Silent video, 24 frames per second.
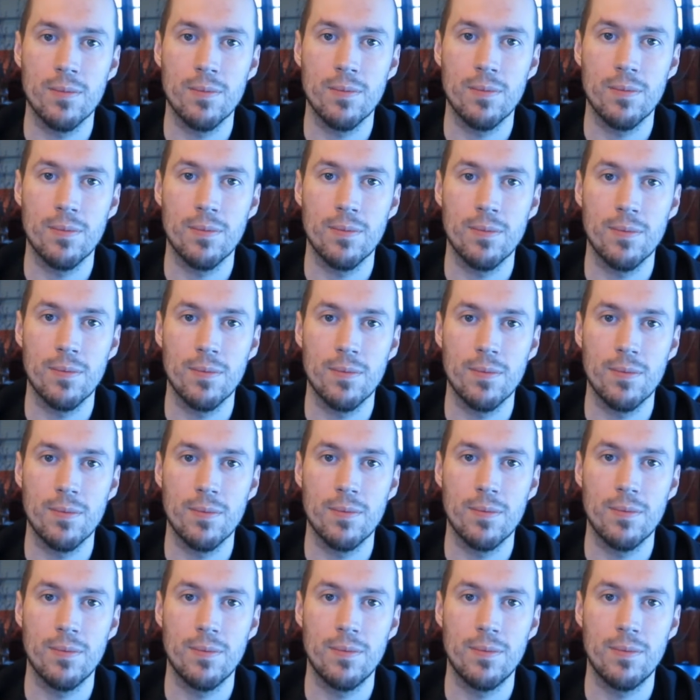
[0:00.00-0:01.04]

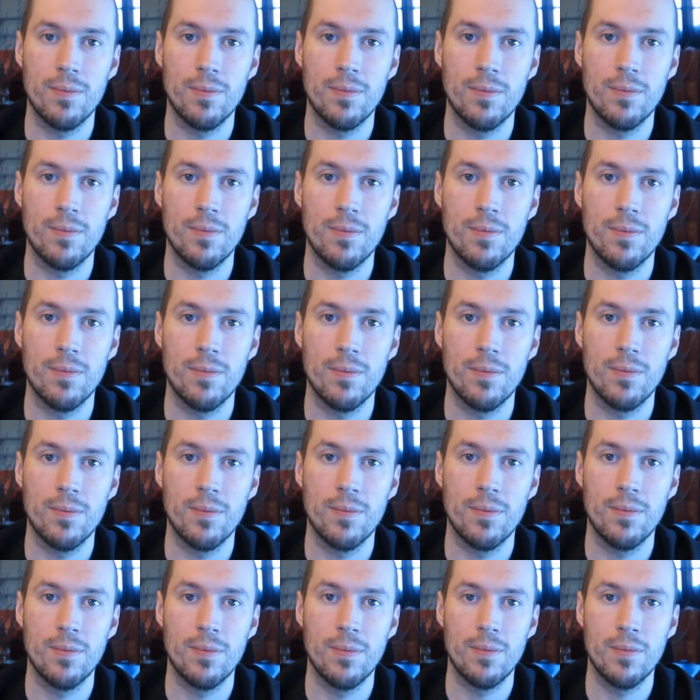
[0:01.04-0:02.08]

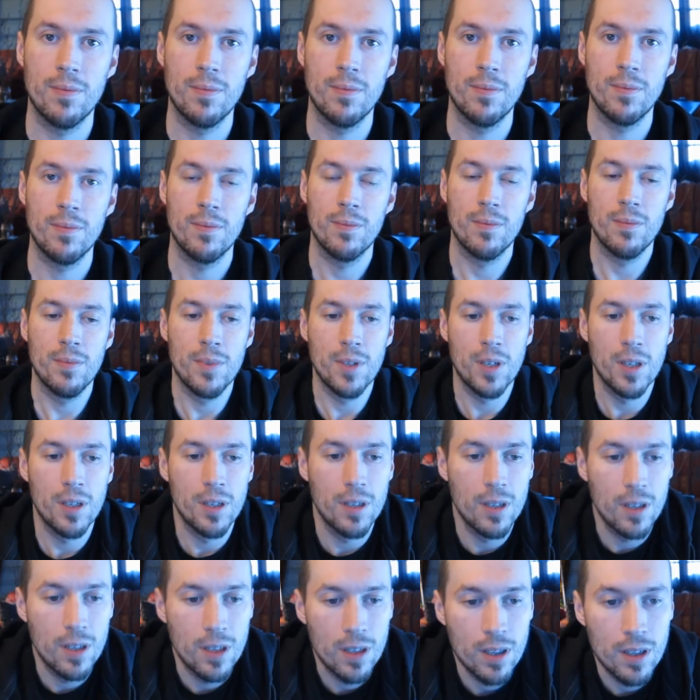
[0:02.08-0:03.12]

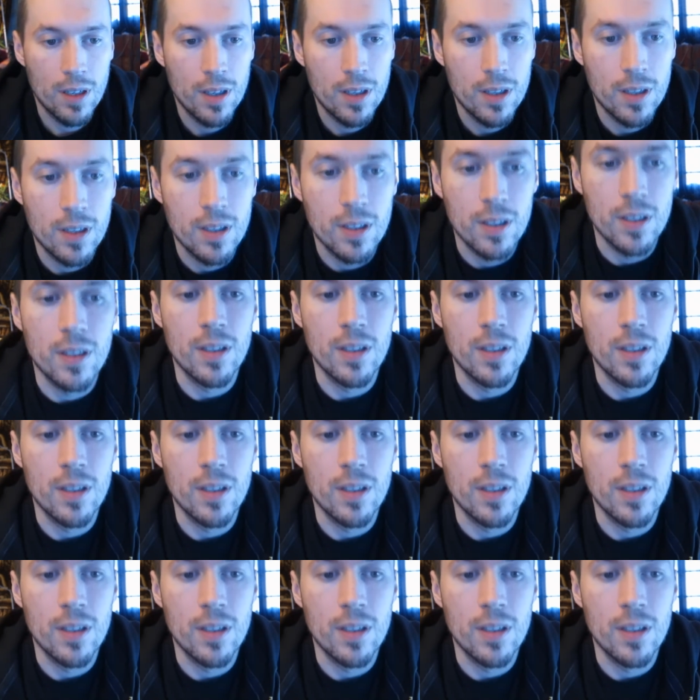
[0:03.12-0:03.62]
(no one is talking)